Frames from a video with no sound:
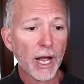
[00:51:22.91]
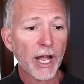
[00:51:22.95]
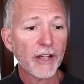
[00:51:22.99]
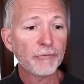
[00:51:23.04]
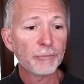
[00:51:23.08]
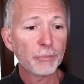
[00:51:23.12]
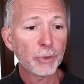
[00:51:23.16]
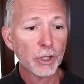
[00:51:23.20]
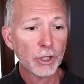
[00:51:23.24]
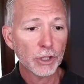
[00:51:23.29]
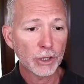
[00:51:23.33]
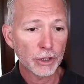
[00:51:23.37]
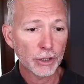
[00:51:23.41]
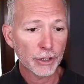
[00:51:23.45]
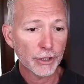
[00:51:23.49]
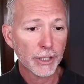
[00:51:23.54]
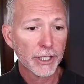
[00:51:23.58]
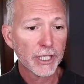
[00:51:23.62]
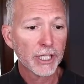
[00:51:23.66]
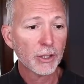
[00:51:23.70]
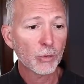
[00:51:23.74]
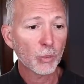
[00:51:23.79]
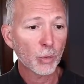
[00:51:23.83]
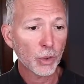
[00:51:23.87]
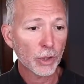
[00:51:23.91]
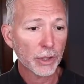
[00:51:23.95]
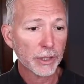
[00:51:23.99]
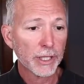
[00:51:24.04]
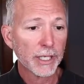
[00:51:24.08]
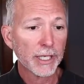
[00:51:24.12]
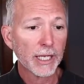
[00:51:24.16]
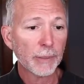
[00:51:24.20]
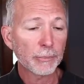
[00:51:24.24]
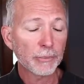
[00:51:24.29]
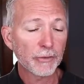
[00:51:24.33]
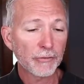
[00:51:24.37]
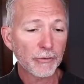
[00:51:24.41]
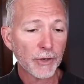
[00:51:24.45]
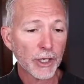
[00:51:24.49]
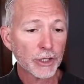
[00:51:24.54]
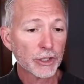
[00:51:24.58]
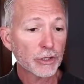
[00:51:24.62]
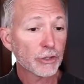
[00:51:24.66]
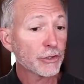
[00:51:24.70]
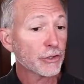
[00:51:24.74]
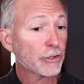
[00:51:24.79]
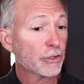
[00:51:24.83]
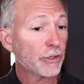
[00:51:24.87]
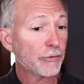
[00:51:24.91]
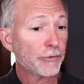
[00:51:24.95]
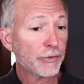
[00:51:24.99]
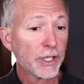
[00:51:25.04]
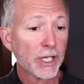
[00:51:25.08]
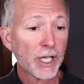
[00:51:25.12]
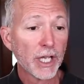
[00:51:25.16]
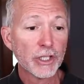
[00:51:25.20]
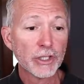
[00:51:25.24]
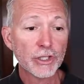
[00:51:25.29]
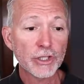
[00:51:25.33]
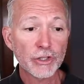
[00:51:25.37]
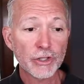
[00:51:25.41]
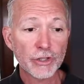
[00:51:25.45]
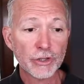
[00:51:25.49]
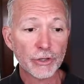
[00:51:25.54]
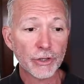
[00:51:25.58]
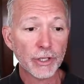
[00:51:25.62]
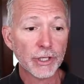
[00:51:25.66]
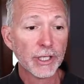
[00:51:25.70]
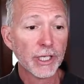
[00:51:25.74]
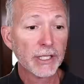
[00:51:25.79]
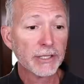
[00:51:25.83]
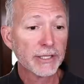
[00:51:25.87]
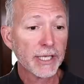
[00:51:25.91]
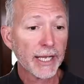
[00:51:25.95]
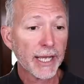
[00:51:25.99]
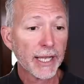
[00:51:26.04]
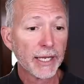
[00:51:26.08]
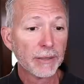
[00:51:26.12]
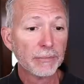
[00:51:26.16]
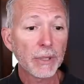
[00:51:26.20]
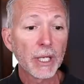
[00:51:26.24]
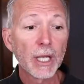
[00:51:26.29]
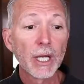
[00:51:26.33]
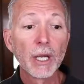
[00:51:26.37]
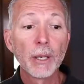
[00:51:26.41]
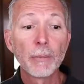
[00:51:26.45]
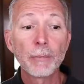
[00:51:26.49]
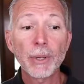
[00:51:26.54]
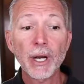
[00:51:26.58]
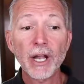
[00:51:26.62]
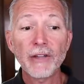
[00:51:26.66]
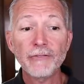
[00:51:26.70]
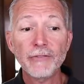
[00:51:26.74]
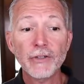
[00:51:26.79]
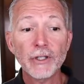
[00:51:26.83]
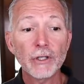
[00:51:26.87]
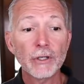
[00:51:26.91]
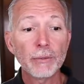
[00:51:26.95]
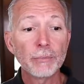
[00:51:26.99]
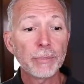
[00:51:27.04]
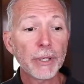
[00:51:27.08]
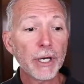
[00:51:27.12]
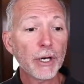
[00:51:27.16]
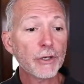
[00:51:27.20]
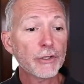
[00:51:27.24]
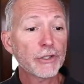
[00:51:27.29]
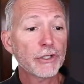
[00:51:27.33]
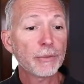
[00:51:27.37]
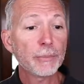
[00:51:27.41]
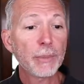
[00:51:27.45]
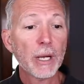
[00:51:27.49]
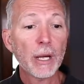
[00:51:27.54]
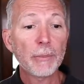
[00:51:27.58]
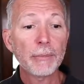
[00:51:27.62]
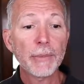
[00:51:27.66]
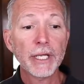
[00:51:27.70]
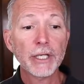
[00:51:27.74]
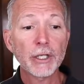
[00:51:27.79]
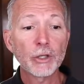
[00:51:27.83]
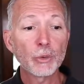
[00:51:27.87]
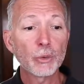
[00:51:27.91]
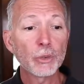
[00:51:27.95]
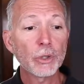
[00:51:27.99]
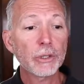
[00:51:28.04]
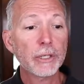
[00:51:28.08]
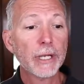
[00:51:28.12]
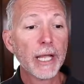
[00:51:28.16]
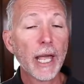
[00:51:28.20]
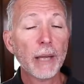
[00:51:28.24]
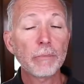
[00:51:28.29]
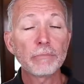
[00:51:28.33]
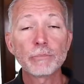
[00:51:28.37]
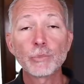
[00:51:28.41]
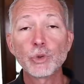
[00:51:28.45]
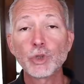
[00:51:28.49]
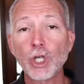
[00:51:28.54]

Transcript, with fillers: I've put learning and working on professional certifications during that time, but I feel embarrassed about my career gap.